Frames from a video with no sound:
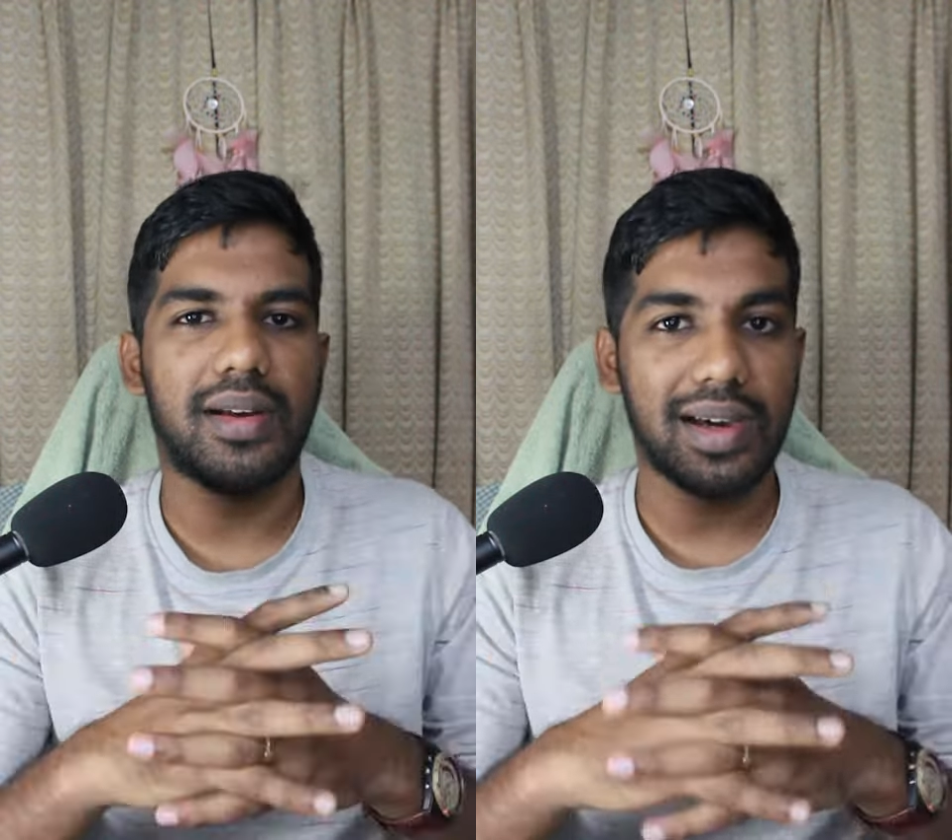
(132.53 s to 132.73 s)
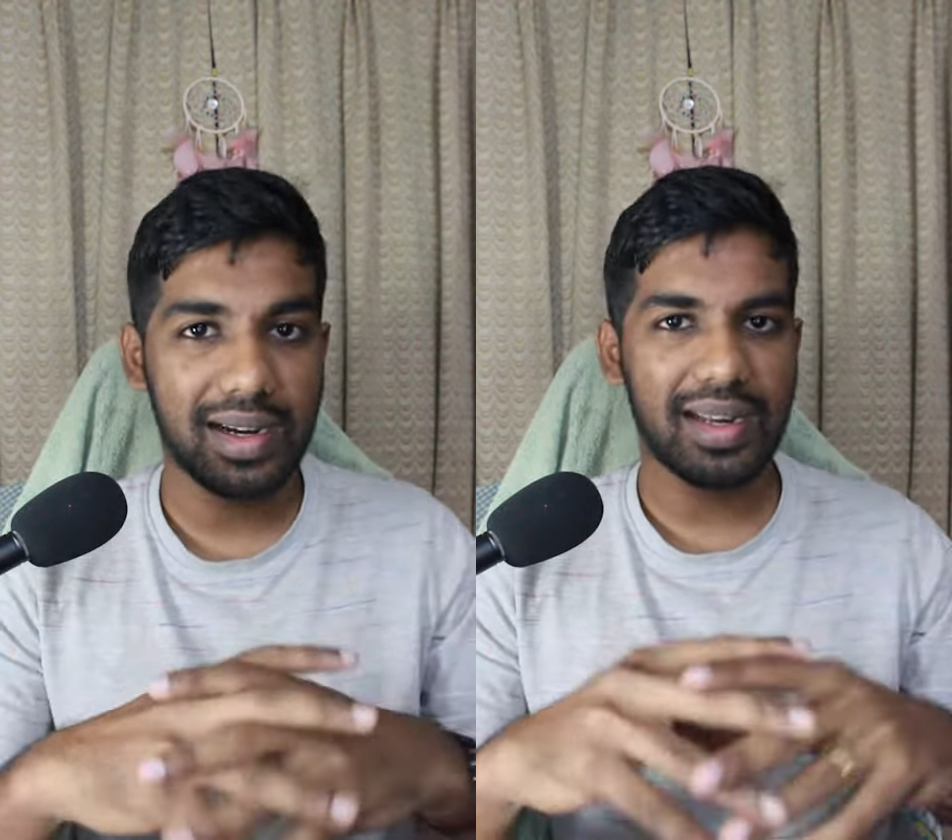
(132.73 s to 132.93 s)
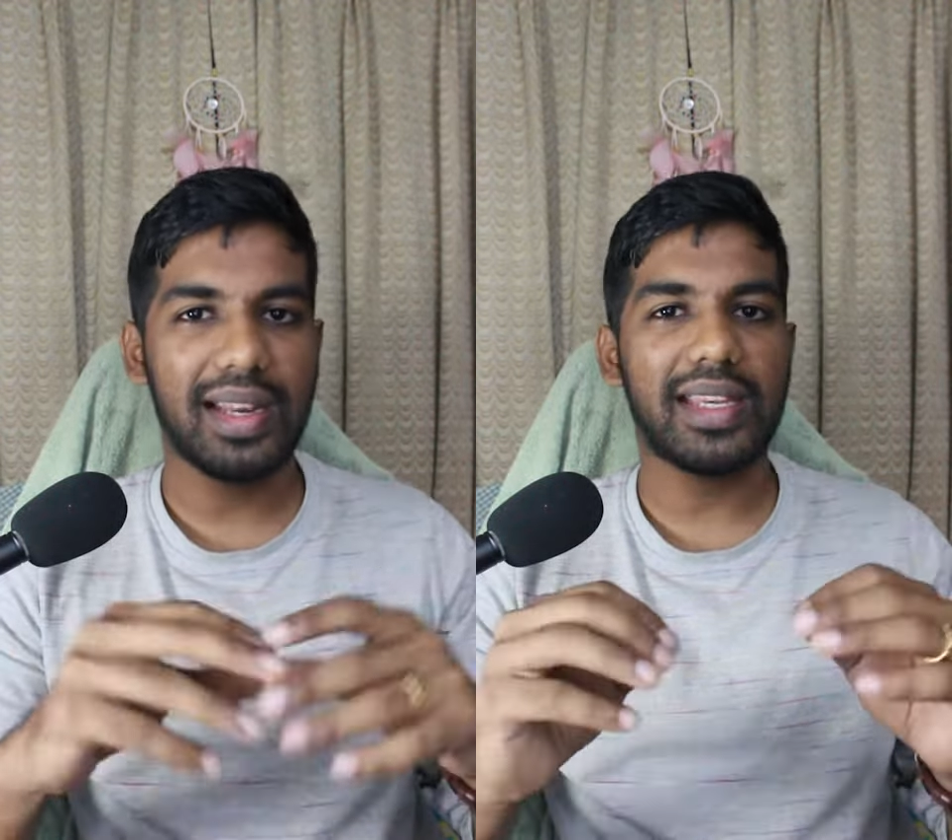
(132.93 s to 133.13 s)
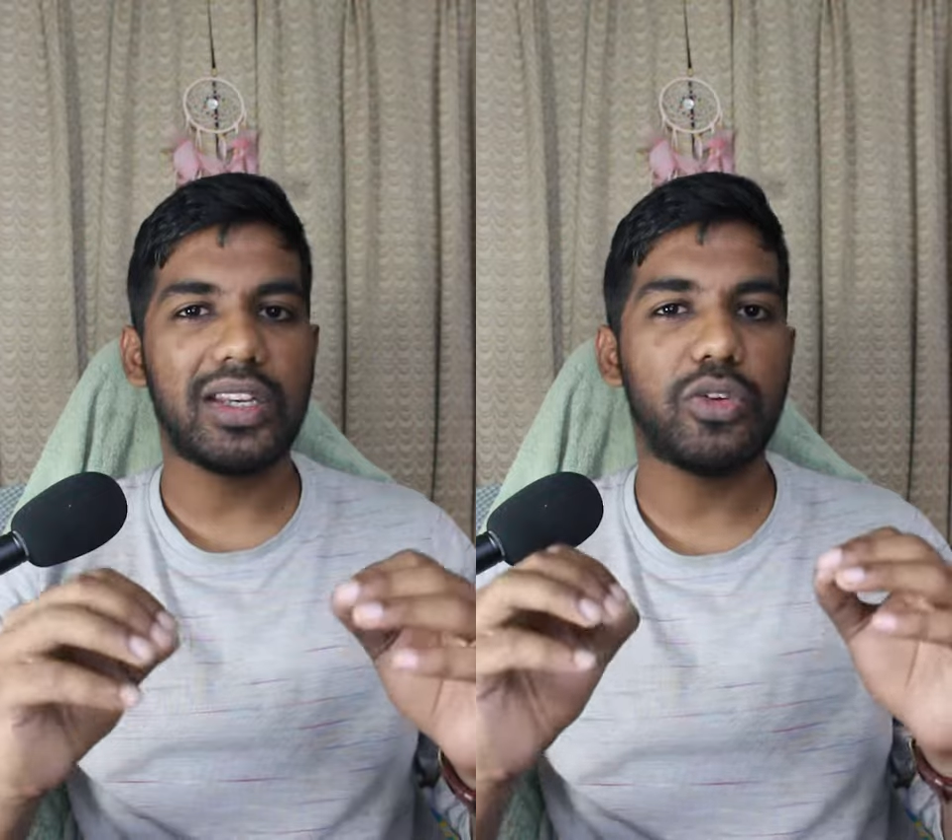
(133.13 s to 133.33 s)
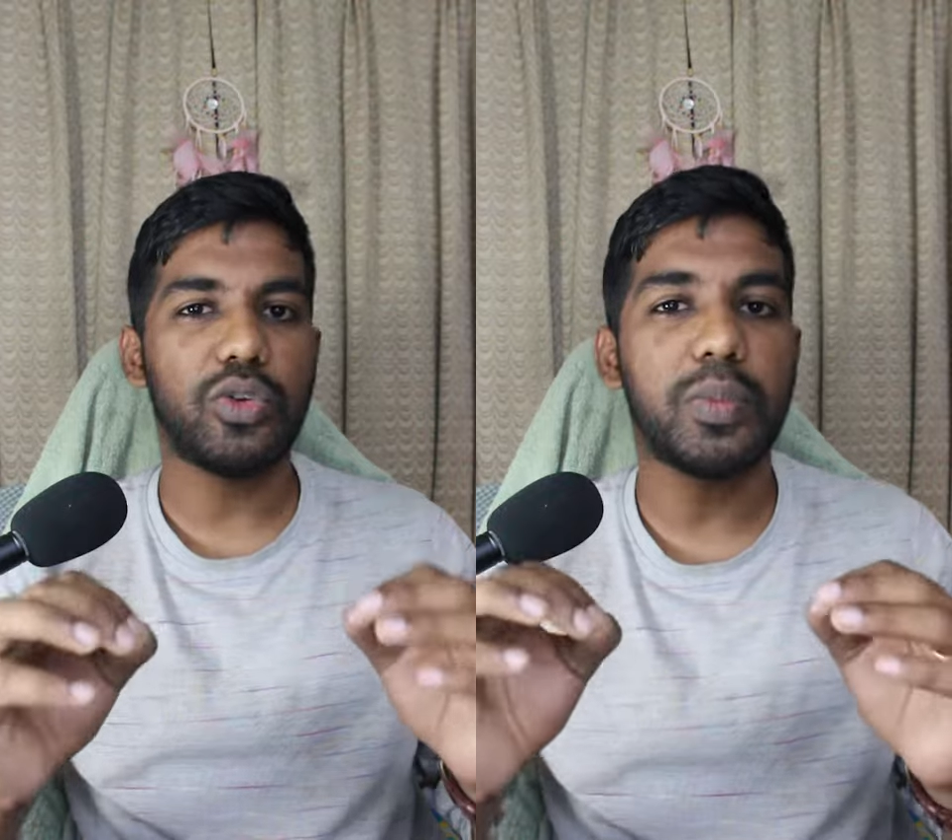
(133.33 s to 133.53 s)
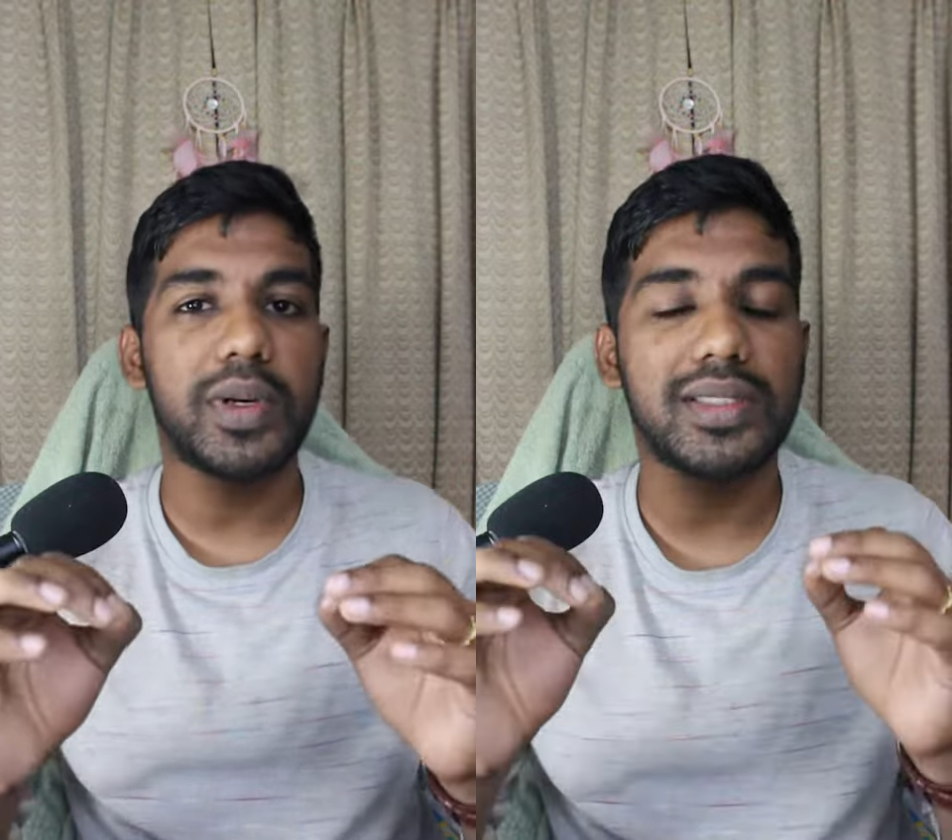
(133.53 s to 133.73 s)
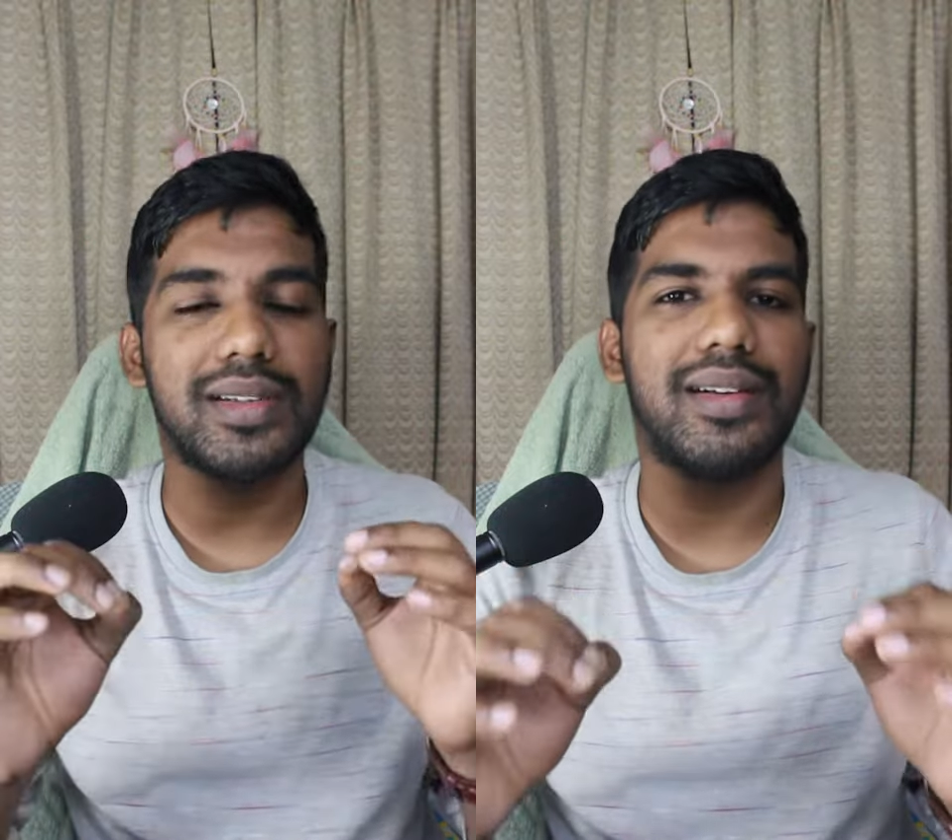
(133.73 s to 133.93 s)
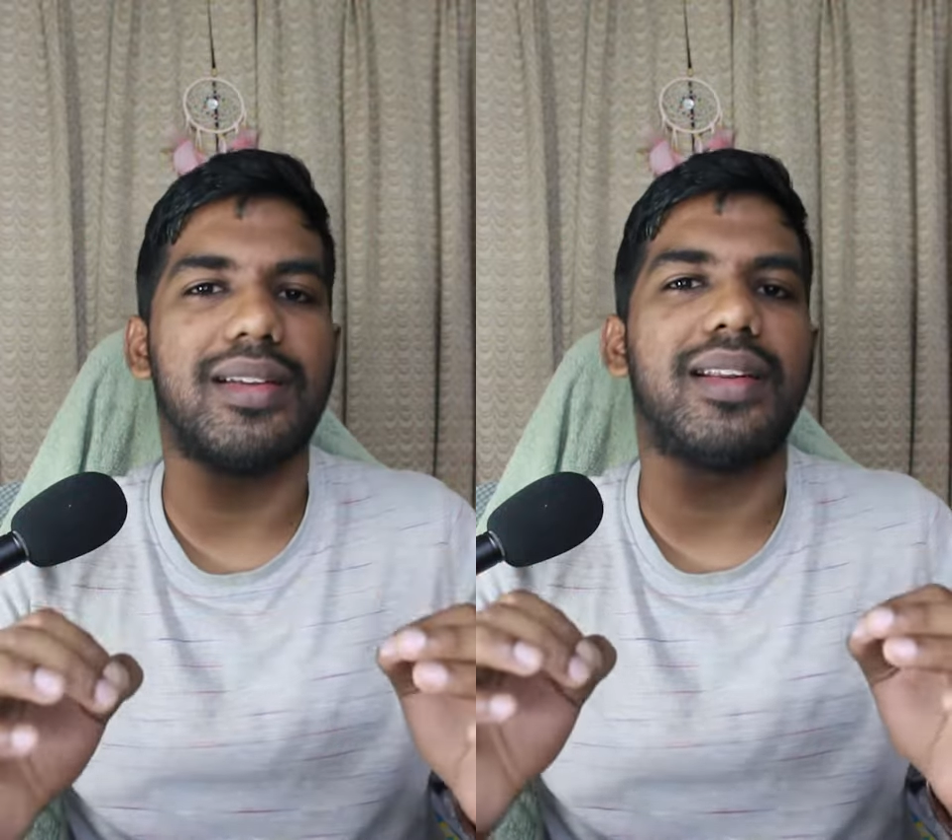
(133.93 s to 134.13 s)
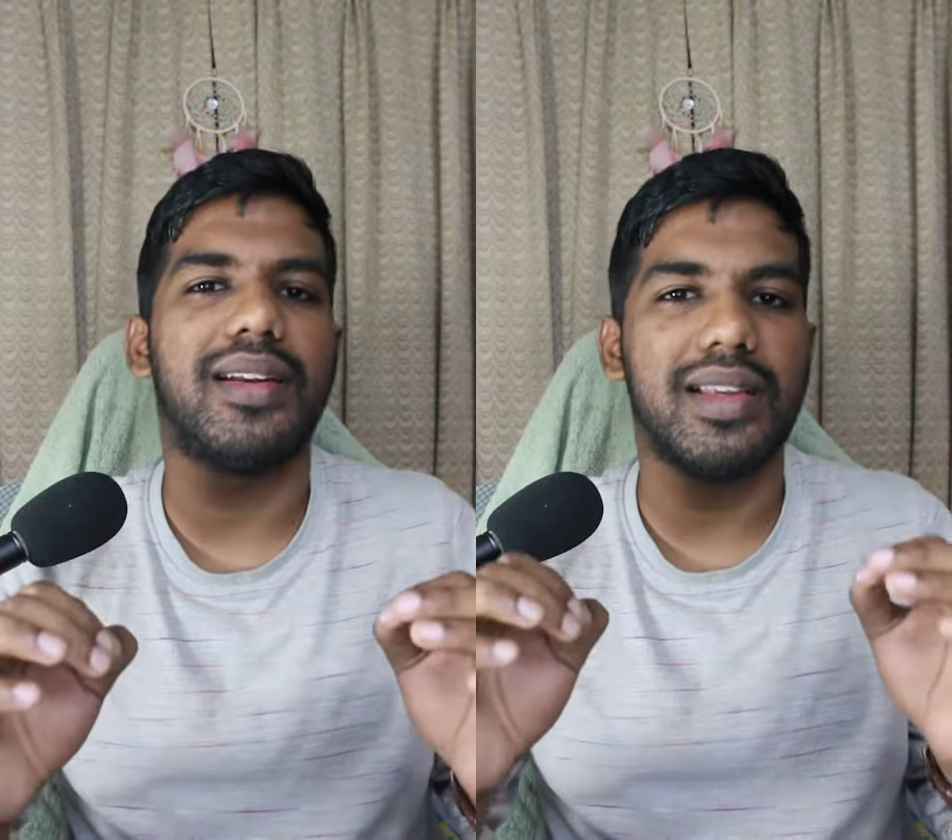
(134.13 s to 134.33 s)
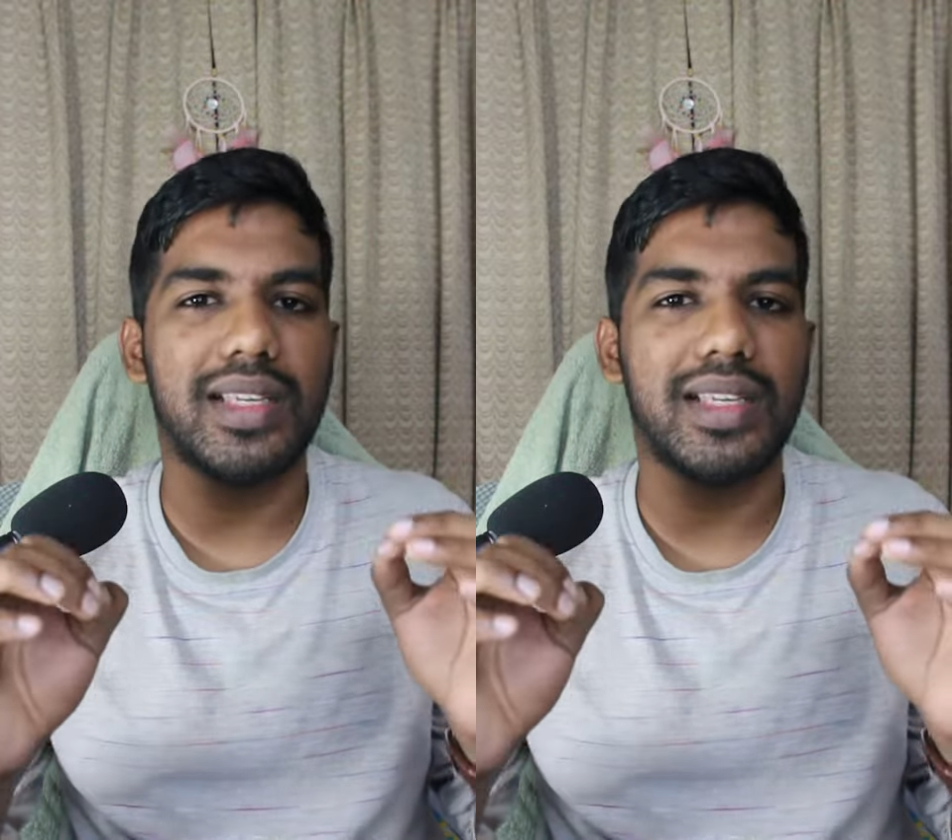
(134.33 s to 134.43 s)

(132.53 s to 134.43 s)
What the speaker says: A relative 2% return